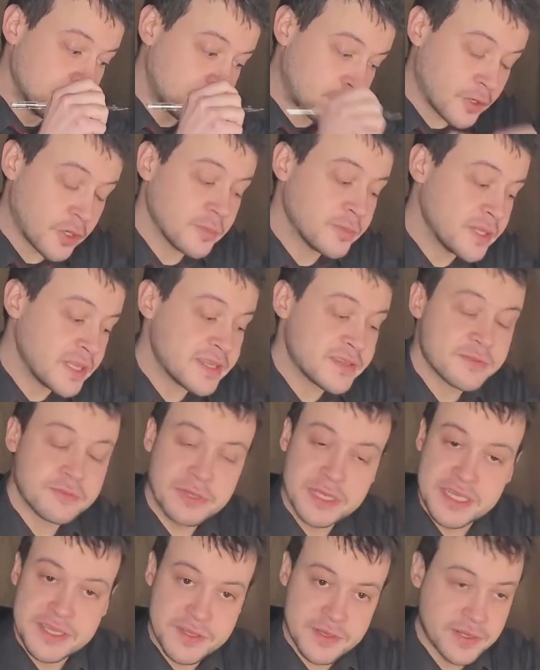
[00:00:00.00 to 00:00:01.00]
From this
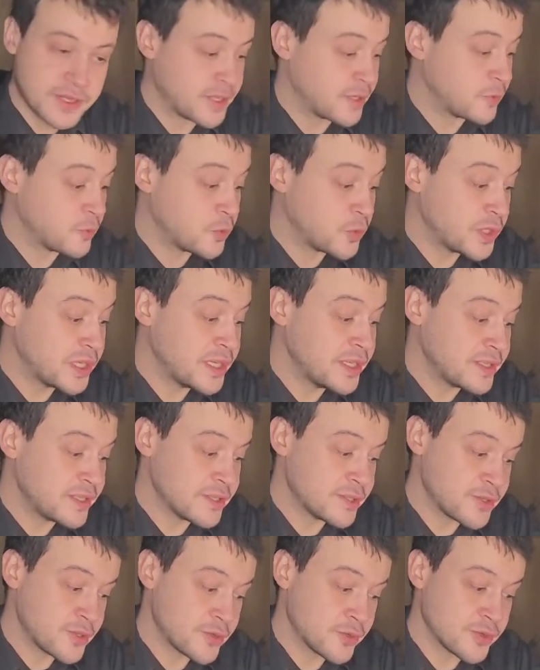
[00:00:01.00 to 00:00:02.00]
reasoning, we
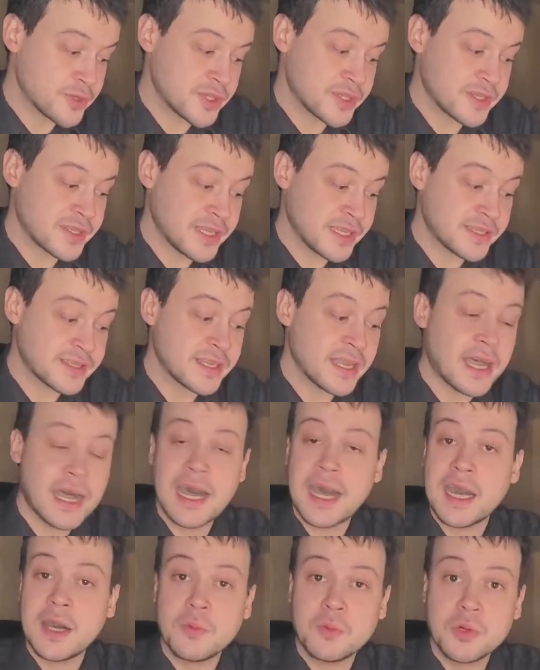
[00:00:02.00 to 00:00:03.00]
deduce that
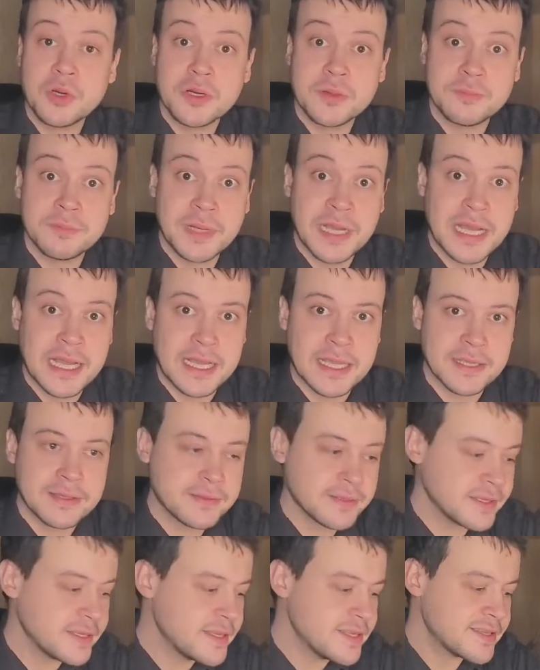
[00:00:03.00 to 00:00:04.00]
our mind
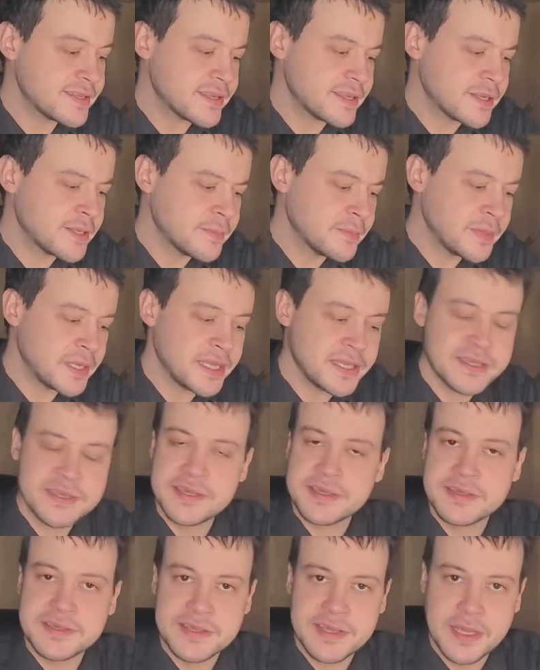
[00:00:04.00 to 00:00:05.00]
is an
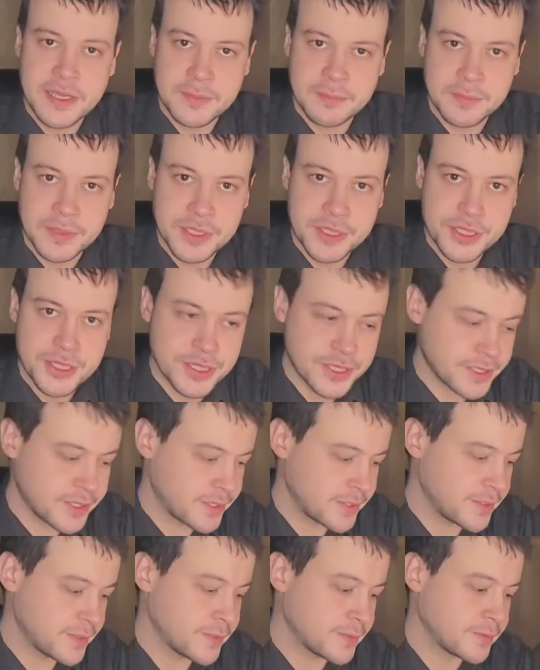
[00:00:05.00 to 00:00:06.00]
amazing time machine.
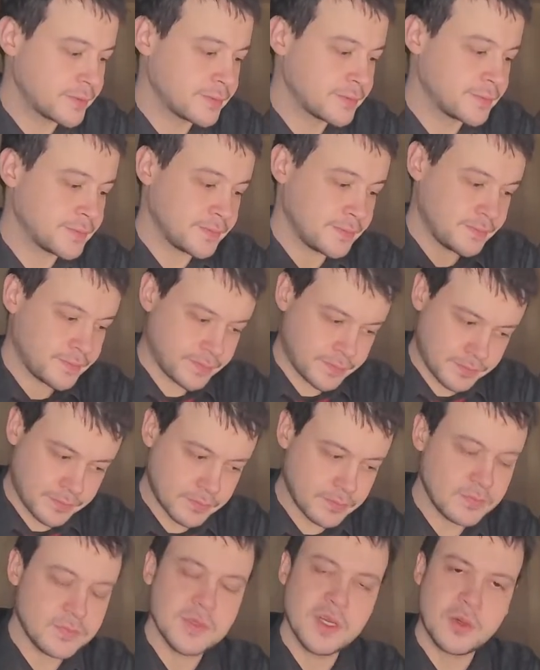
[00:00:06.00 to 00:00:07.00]

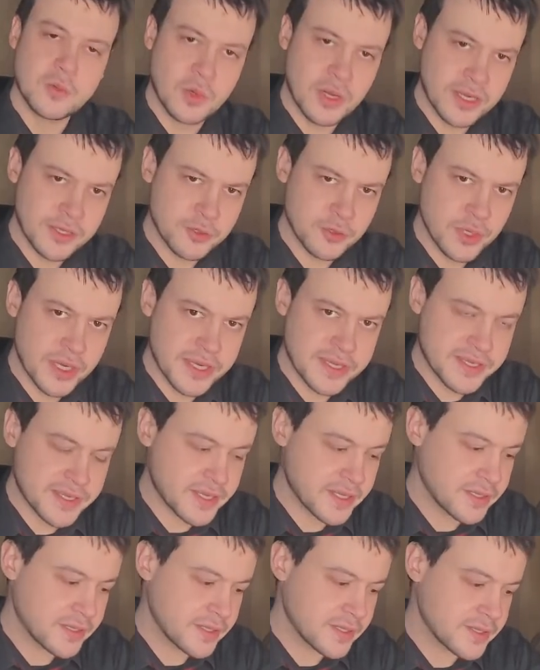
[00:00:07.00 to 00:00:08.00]
Why do I say
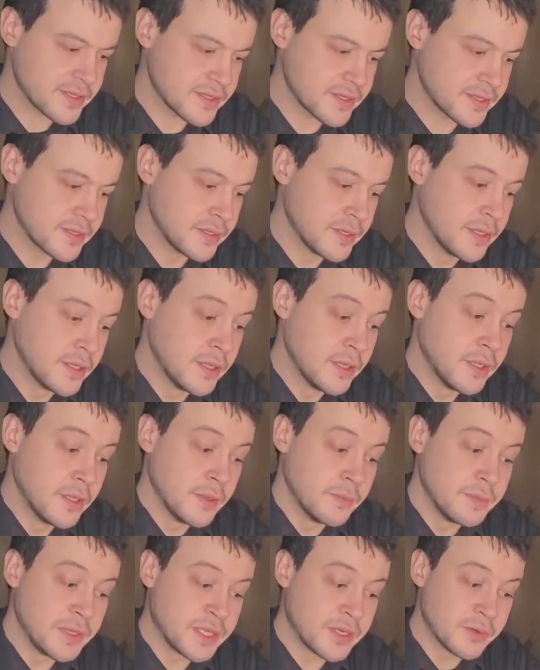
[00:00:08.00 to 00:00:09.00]
this?
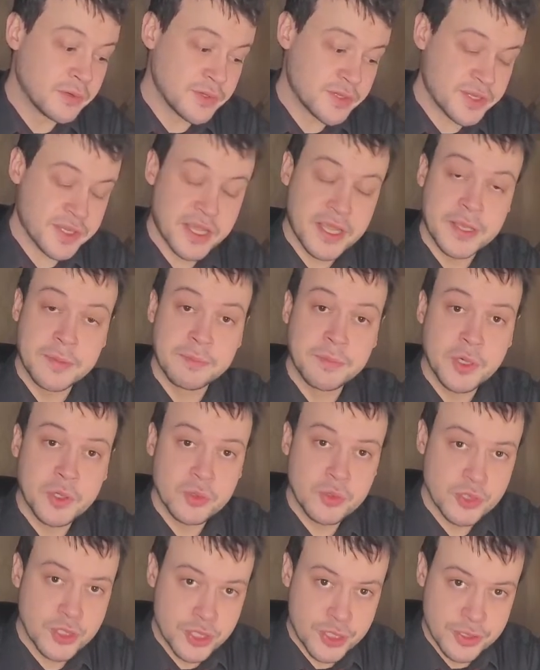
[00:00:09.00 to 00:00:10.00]
Because
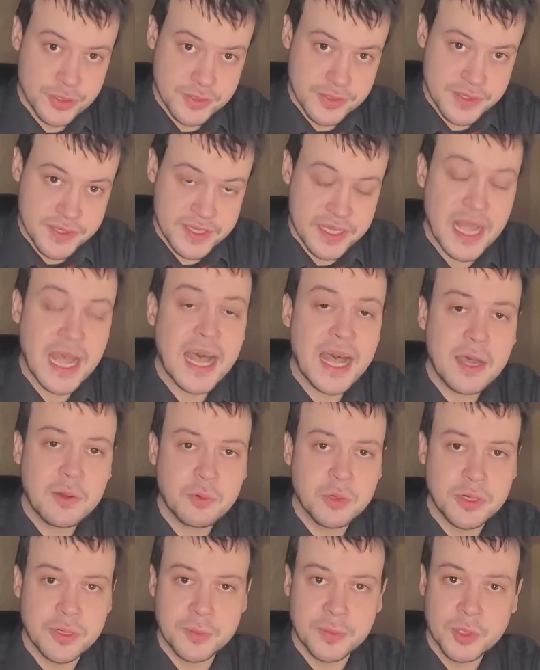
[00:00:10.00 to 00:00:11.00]
emotions,
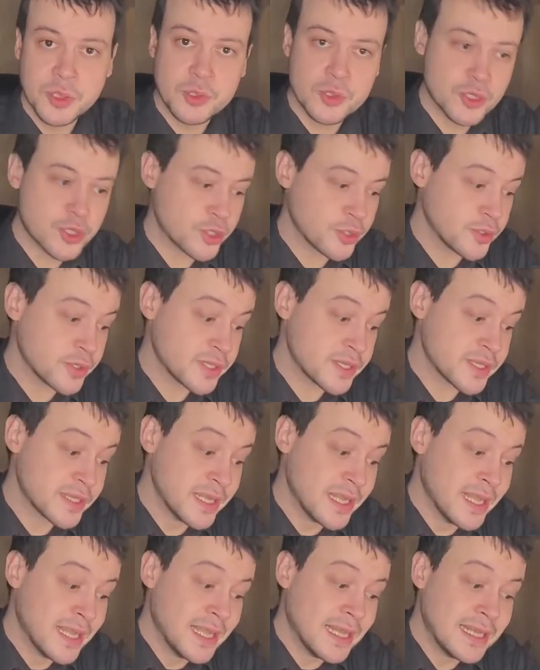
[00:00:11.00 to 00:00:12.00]
our emotions,
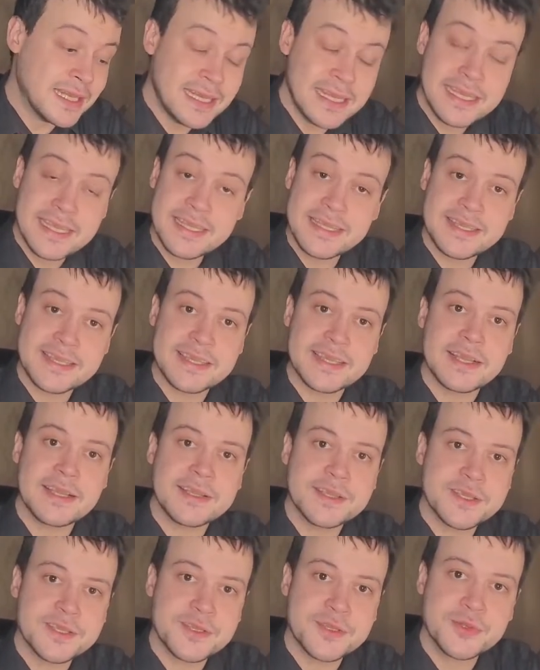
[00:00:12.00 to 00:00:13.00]
links
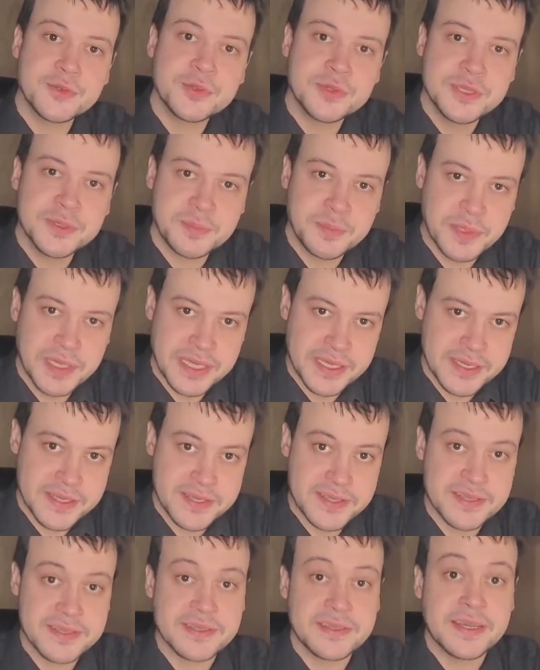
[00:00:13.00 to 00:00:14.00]
us to the
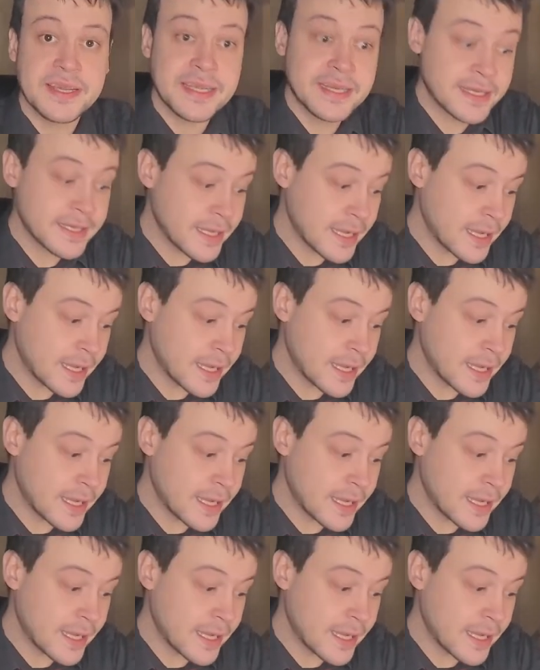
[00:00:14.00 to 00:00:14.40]
past and